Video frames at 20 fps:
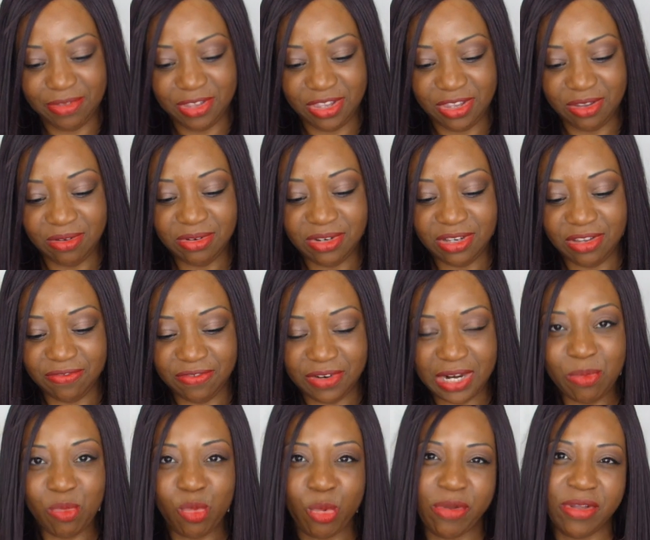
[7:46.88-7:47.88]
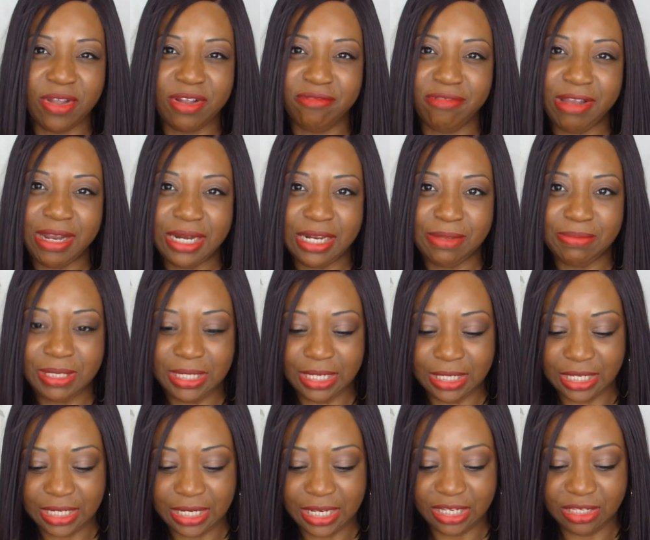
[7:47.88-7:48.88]
Beautiful. I'm wearing a red
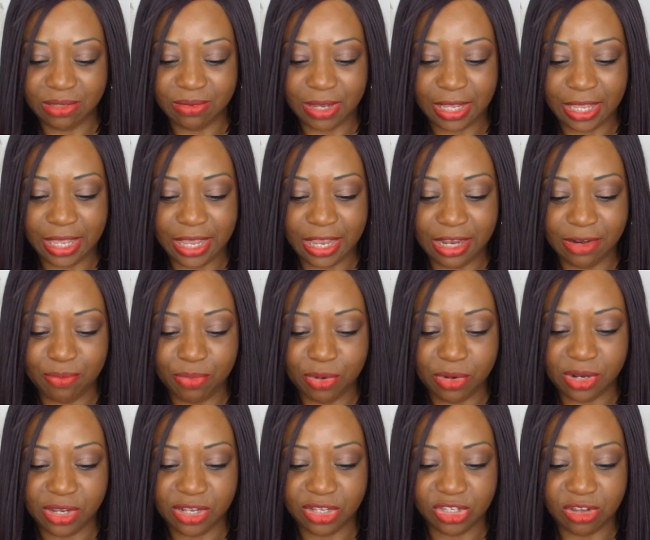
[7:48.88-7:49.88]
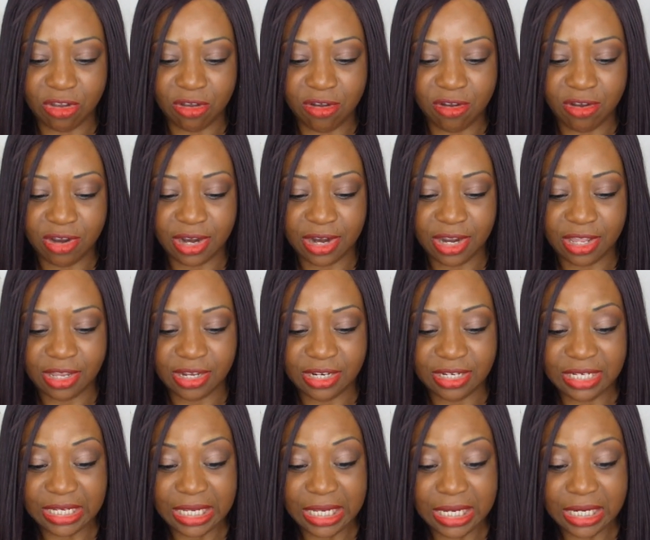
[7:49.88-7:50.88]
lipstick today, so I can't put this on, and I
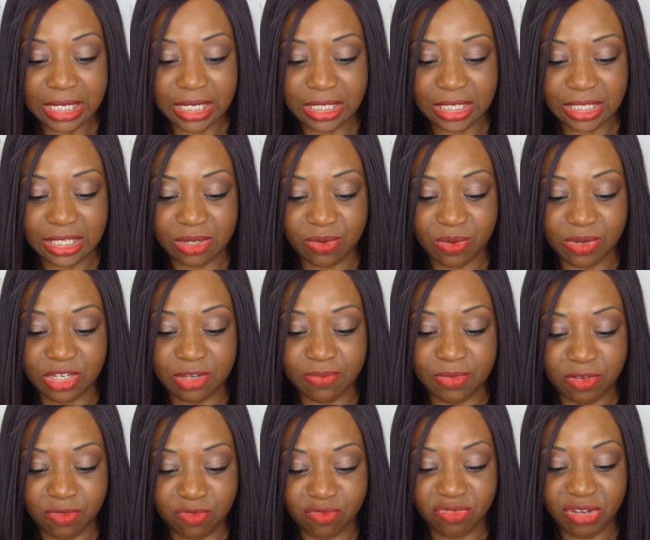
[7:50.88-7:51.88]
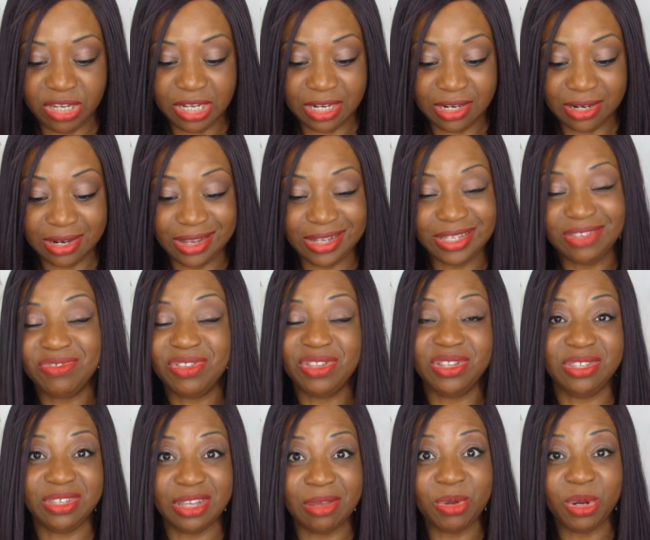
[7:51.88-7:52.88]
can tell this is going to be really nice for the
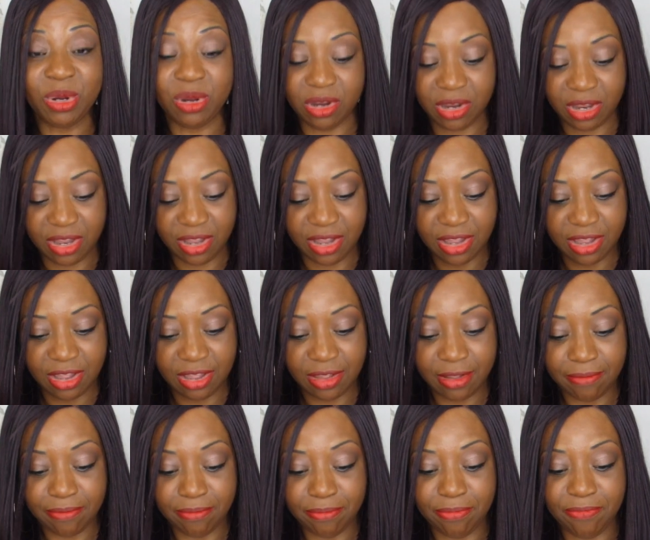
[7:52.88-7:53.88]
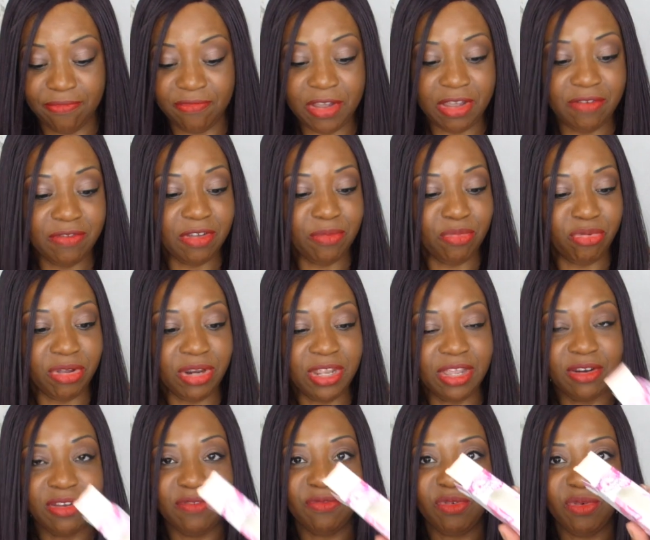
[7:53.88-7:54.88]
summer. Very, very pretty,
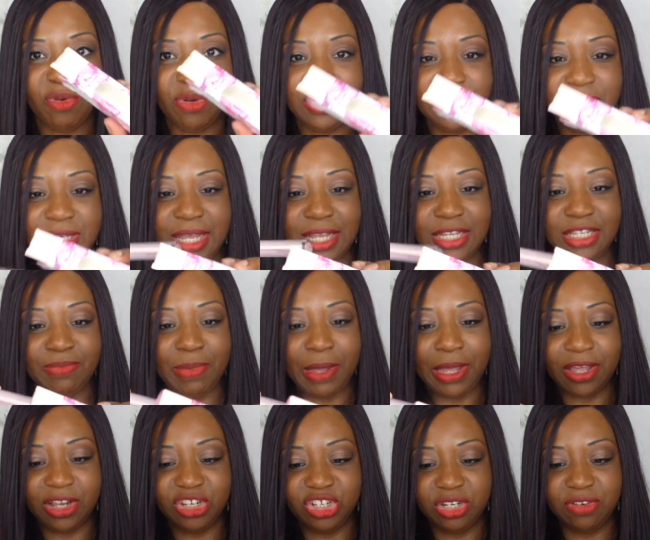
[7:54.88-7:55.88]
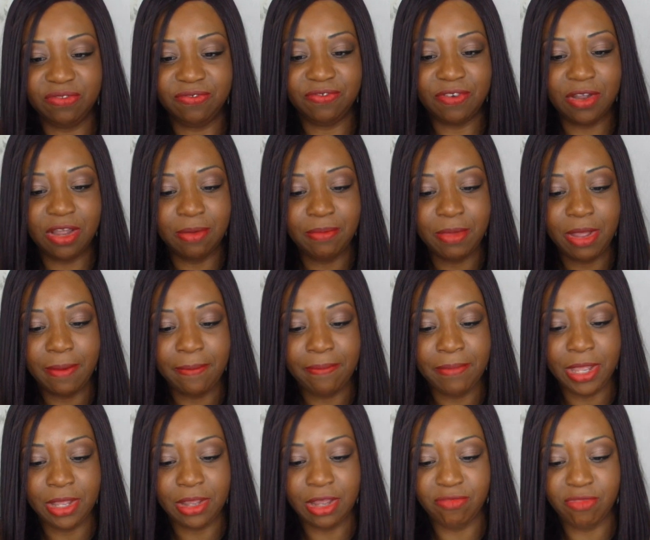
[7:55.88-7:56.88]
and of course nice packaging from
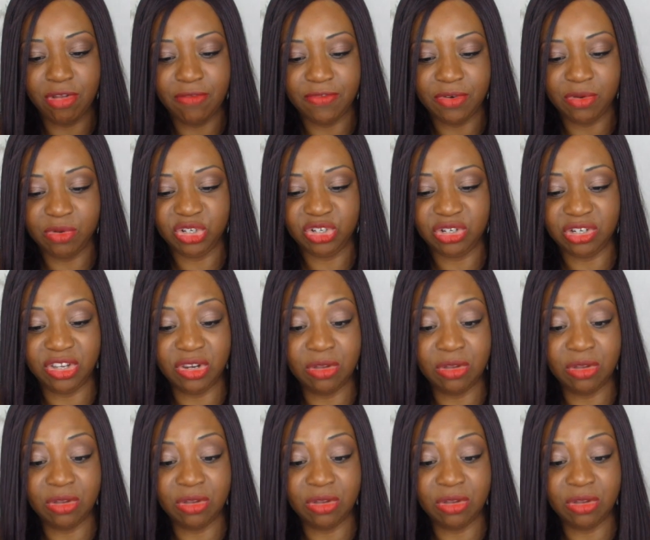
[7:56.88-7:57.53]
Makeup Revolution.